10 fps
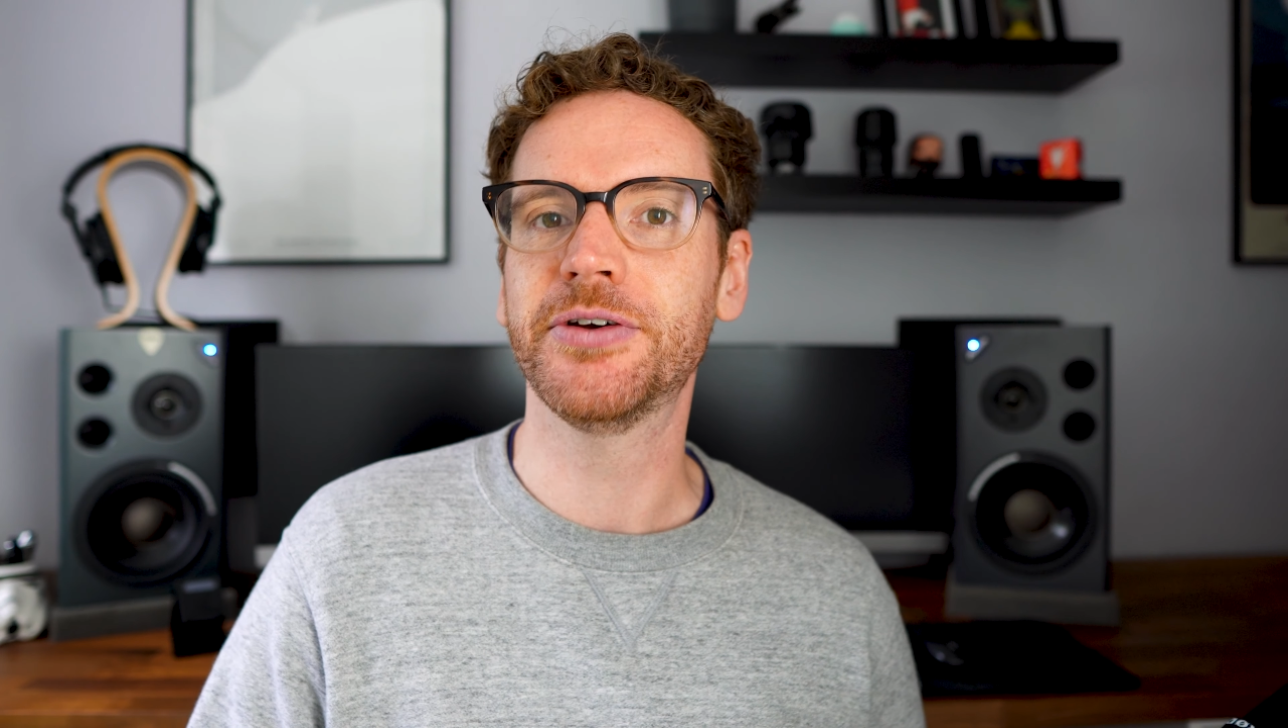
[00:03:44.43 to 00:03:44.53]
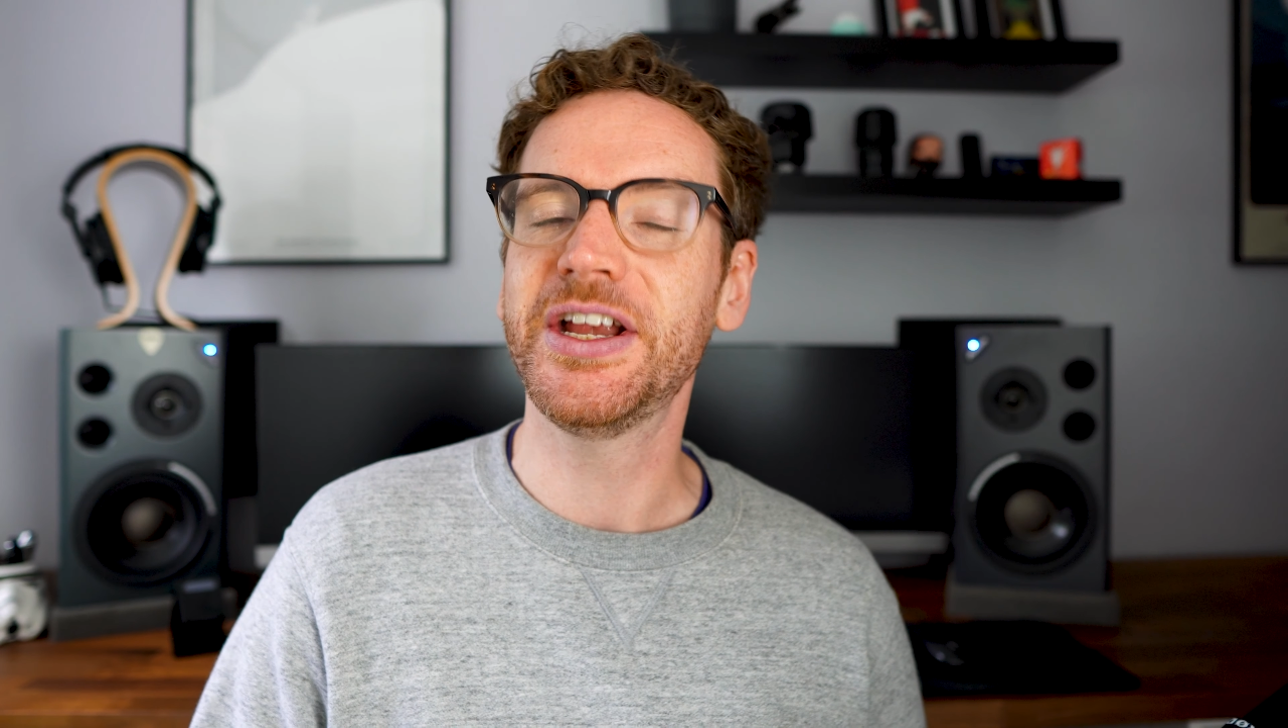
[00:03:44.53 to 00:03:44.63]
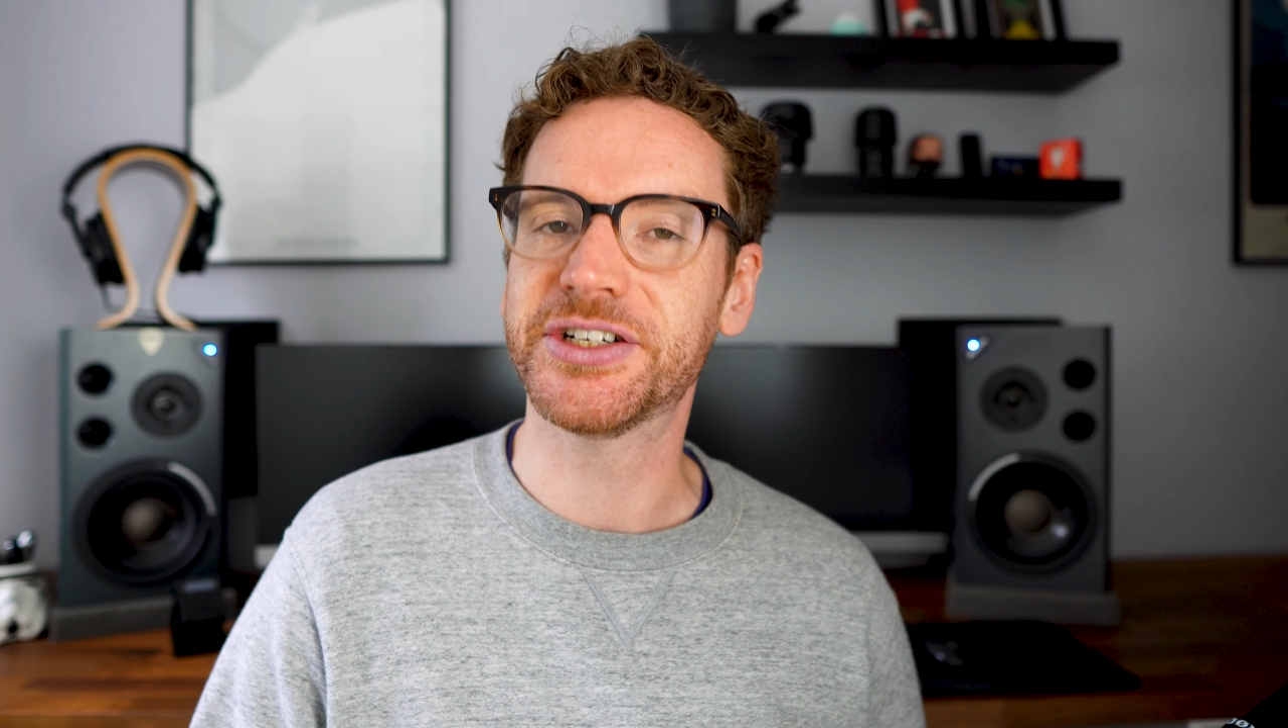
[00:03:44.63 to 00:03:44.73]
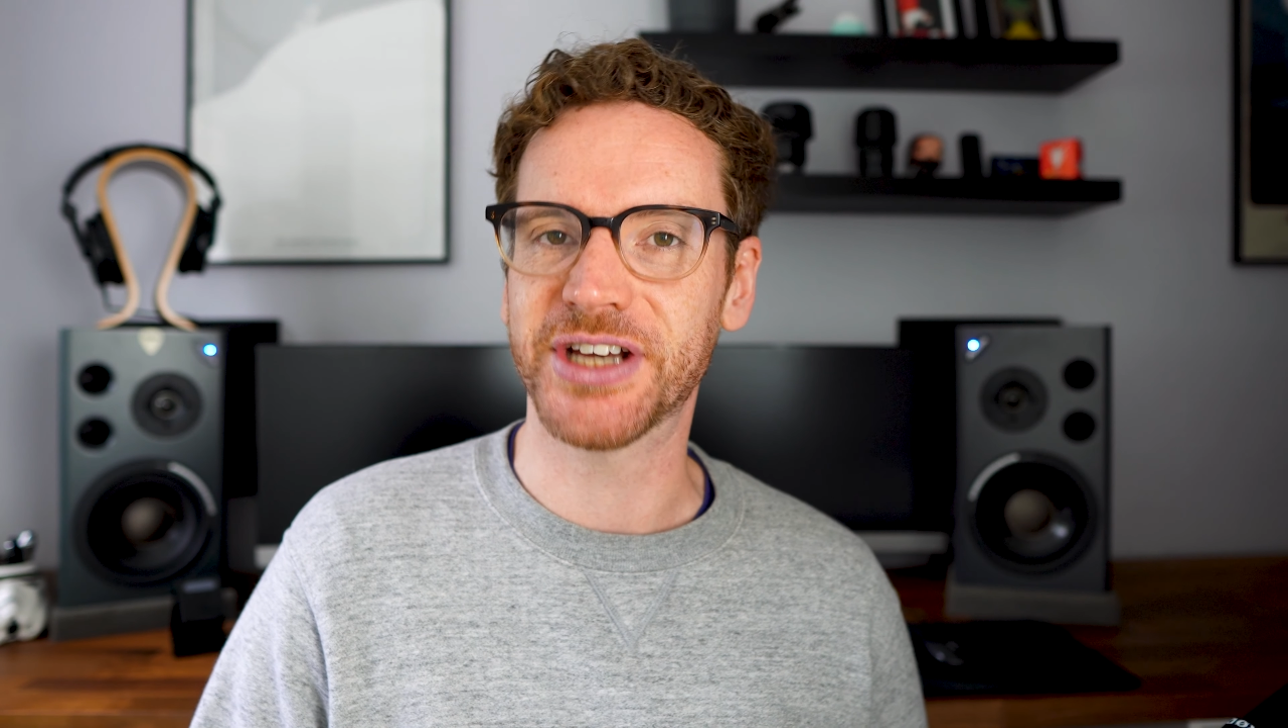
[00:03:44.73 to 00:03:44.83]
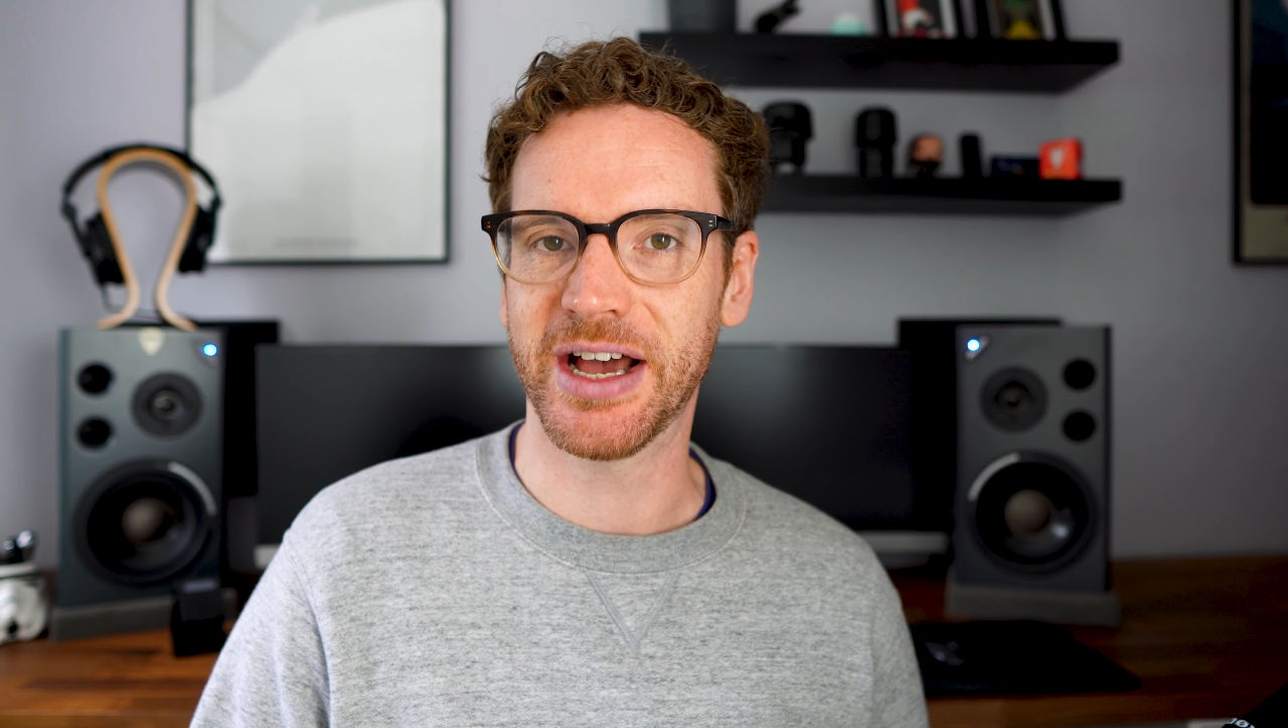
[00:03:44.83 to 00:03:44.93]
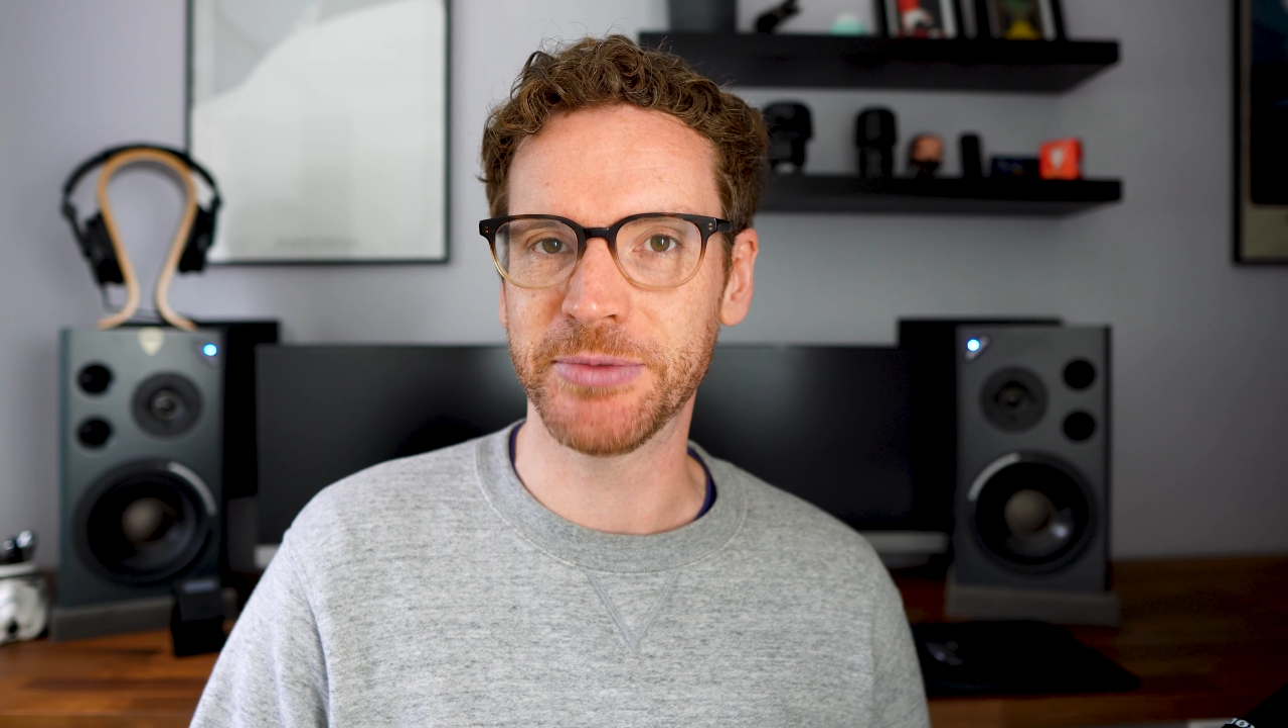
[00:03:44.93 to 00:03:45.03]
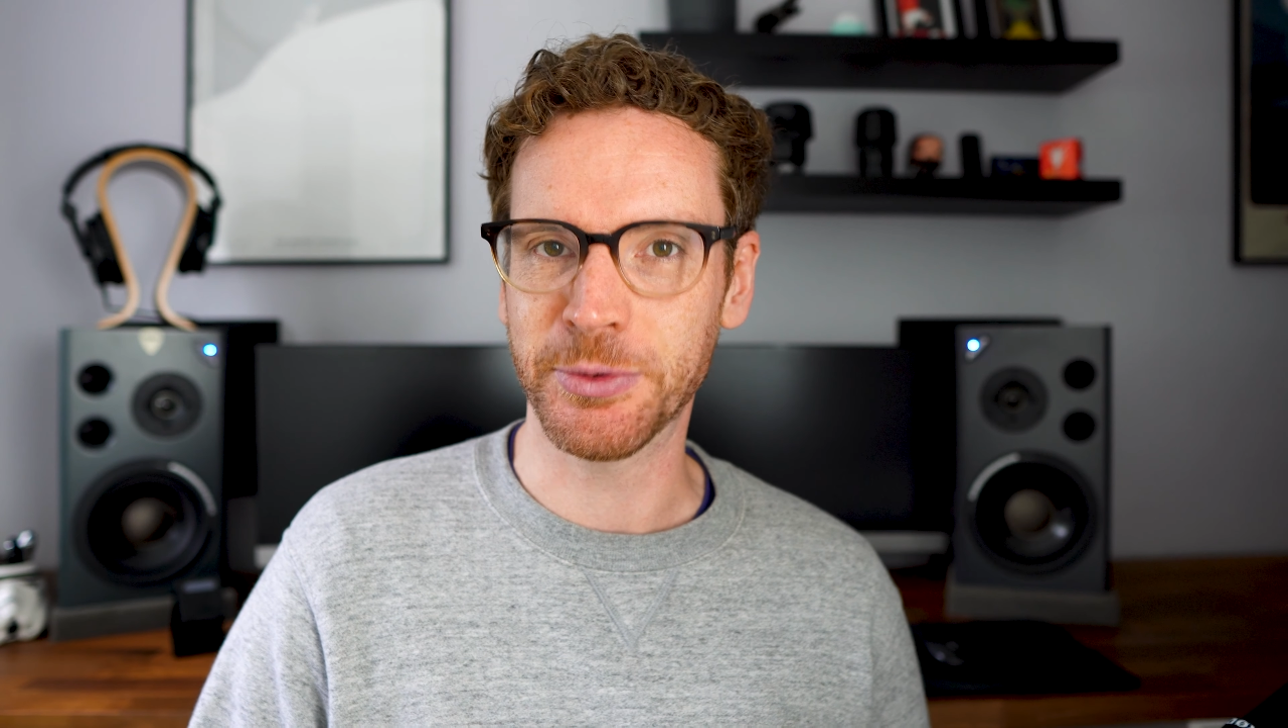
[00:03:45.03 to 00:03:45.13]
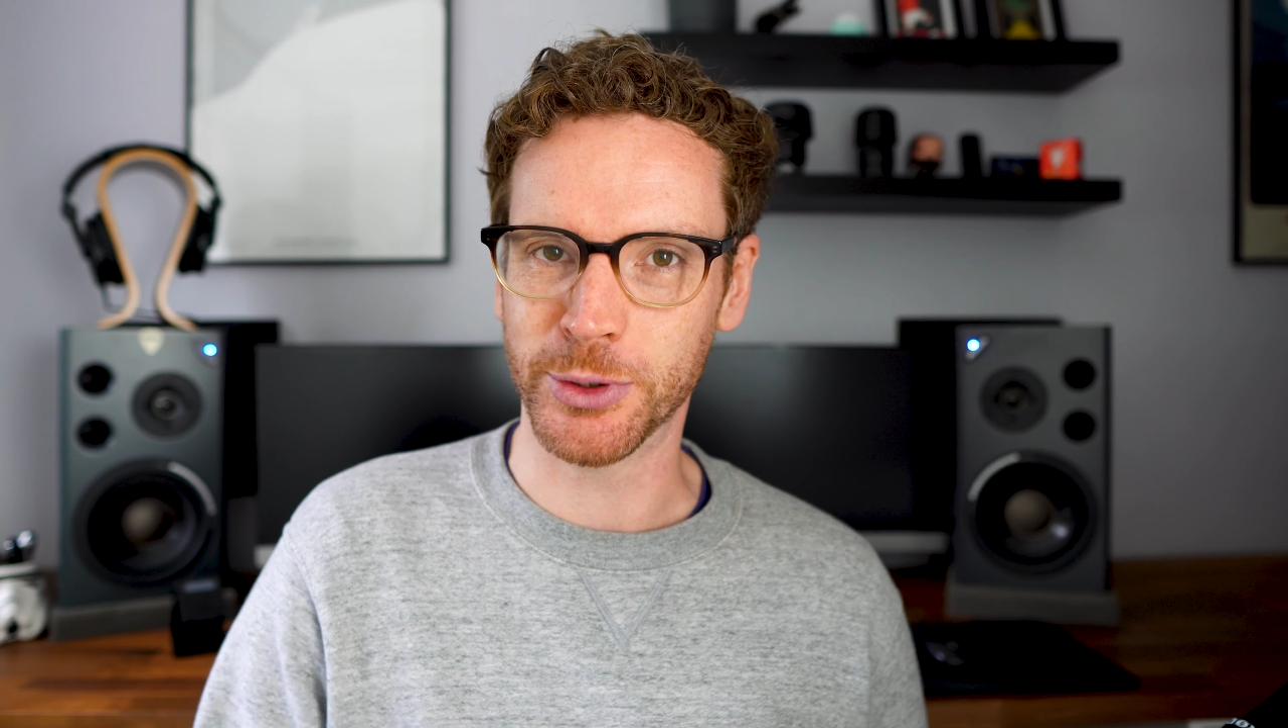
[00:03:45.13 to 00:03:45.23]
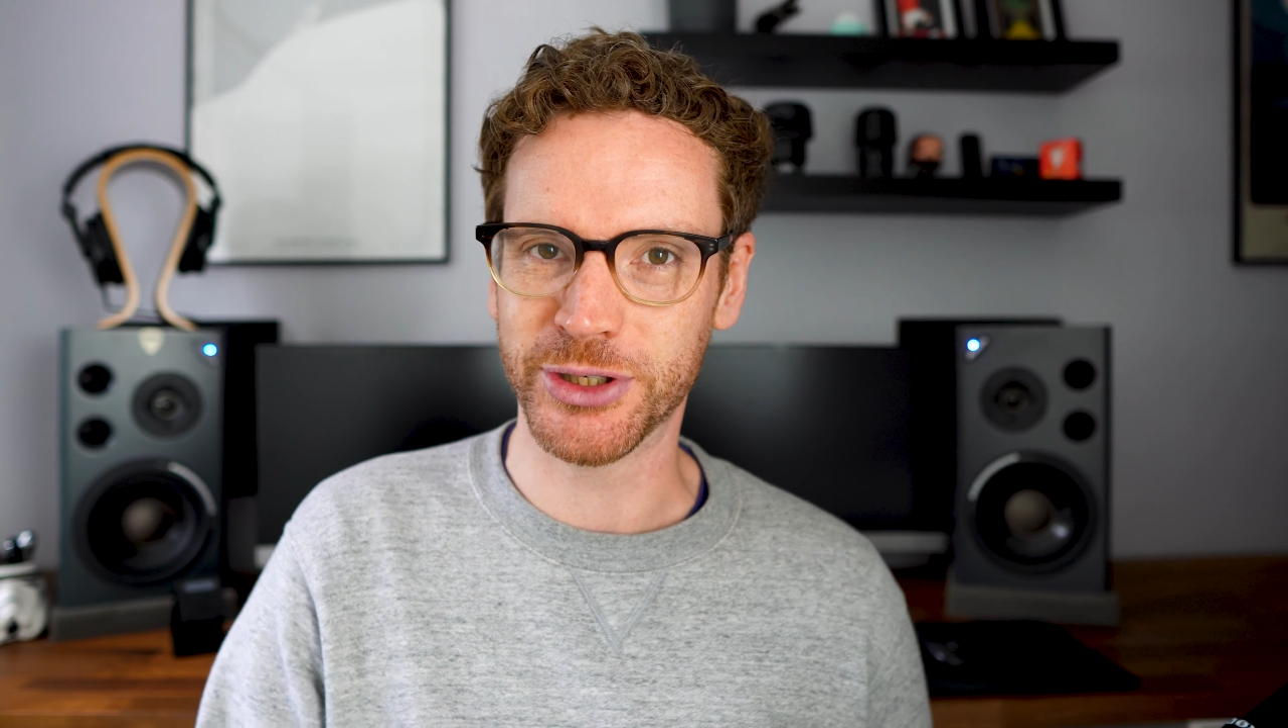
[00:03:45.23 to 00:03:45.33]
each time you want